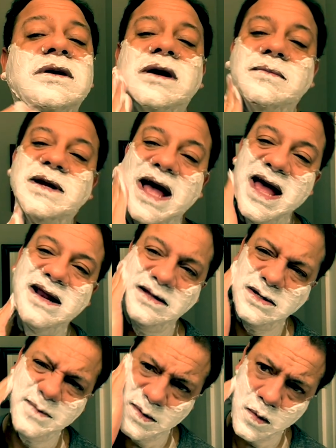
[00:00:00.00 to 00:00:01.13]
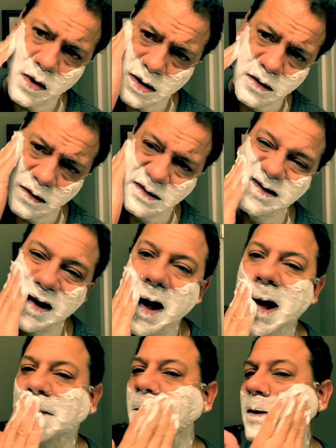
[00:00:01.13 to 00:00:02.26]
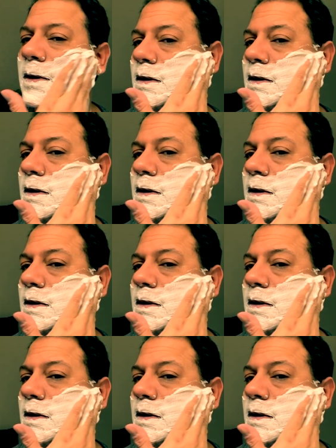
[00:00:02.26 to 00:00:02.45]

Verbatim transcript: I'm gonna add a little bit water on top.